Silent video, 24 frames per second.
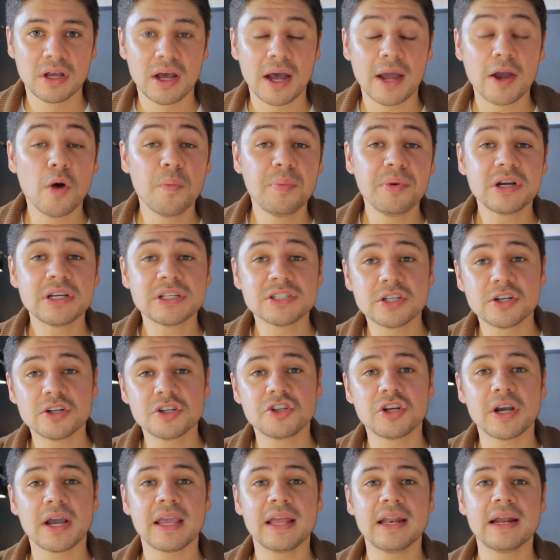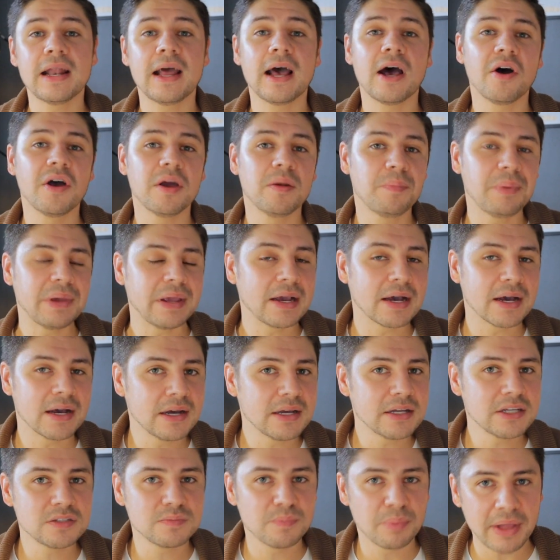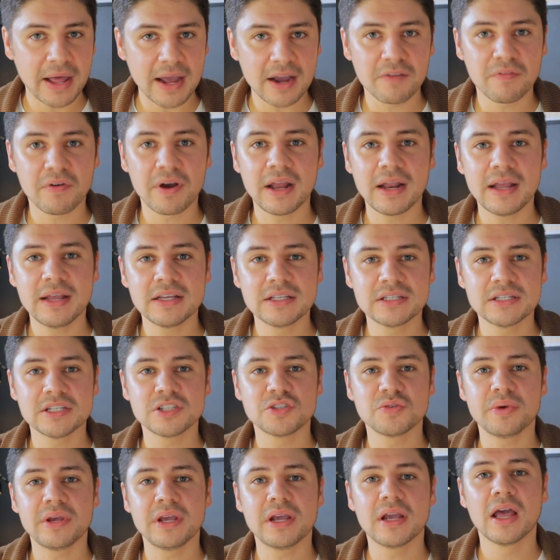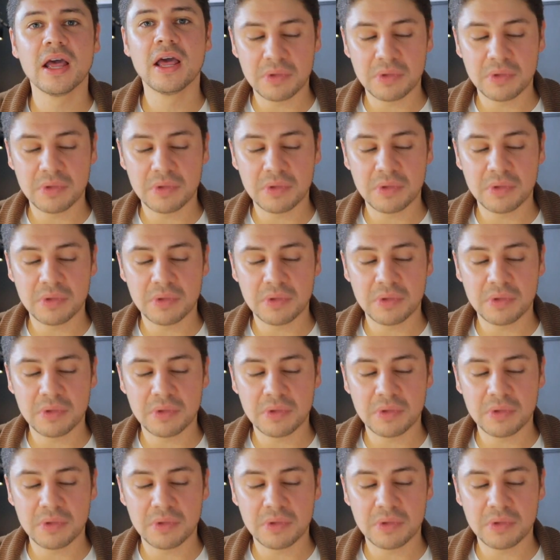I hope you'll consider checking it out, and because Black Friday is this week,